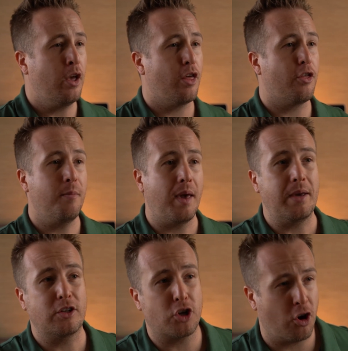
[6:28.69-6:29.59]
there may
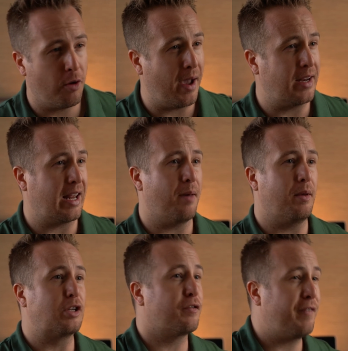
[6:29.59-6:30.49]
be termite
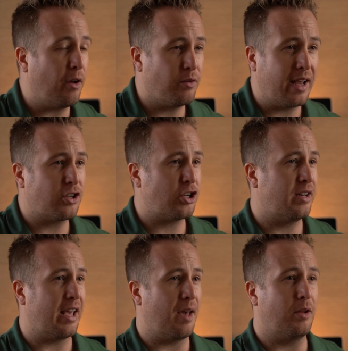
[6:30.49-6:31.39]
damage, foundation
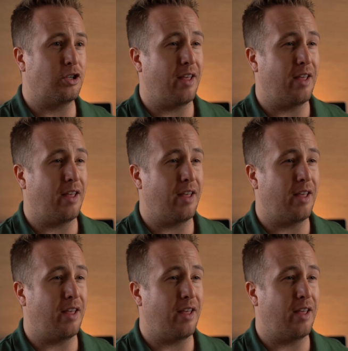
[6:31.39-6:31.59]
damage.